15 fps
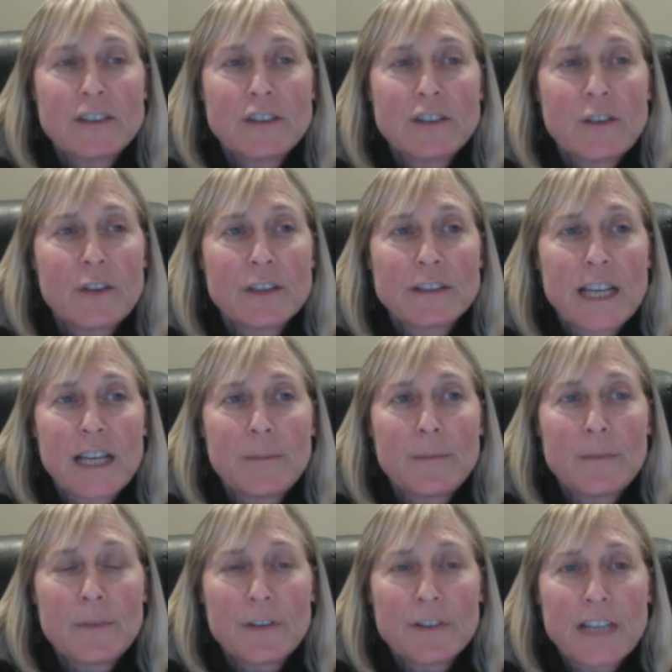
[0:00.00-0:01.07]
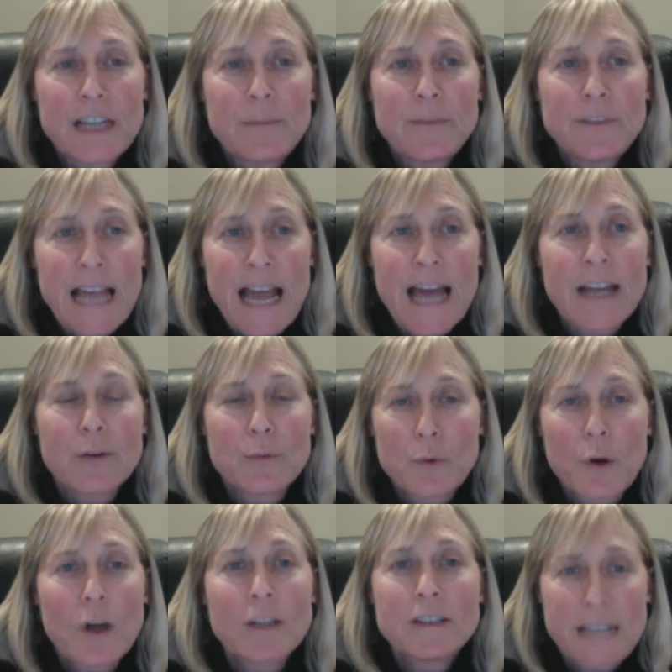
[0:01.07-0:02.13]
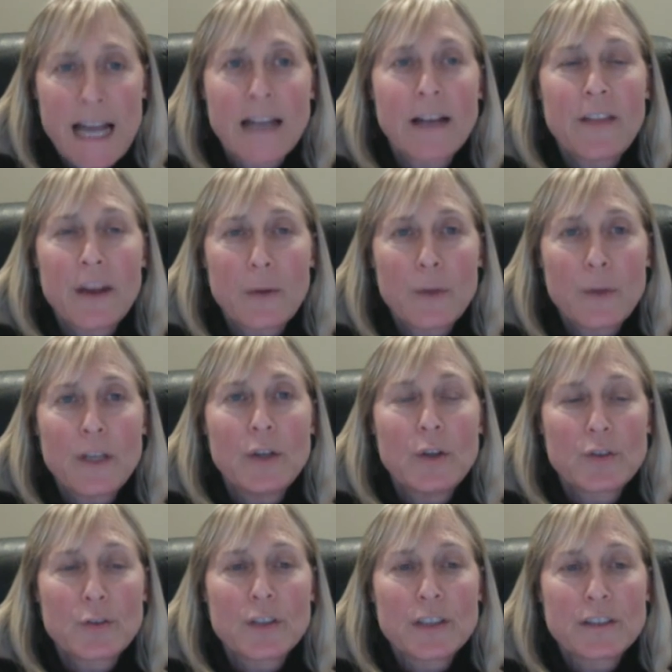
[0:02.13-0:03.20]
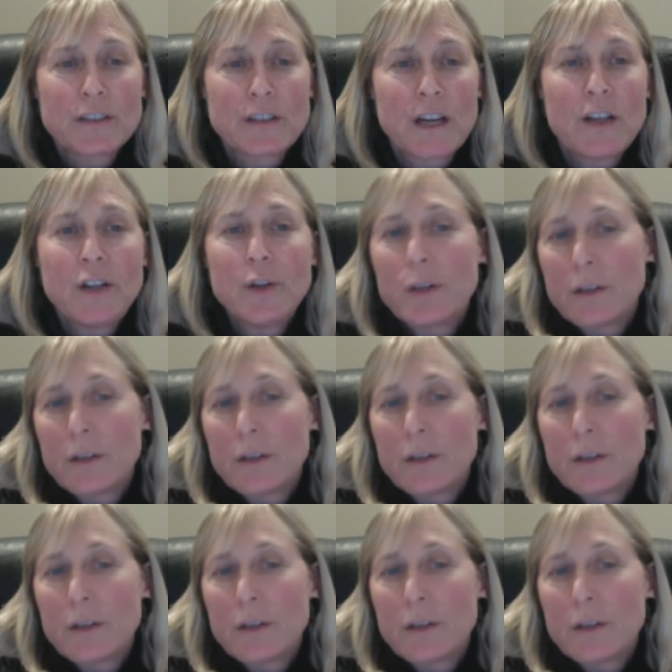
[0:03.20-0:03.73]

So the same data, raw data that we use for this study,